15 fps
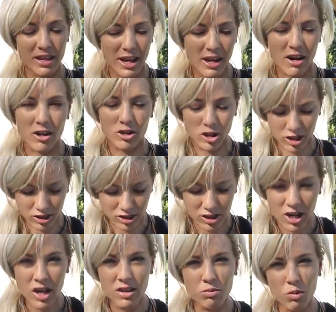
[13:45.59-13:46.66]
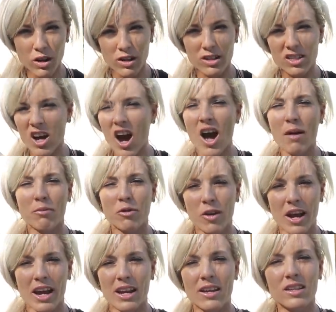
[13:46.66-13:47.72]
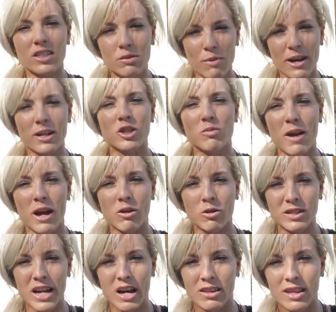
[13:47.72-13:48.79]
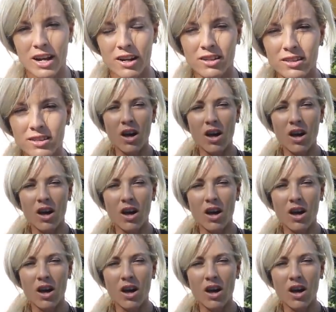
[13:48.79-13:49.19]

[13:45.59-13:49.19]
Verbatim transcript: they are just one of the top grade Spanish mackerels out there.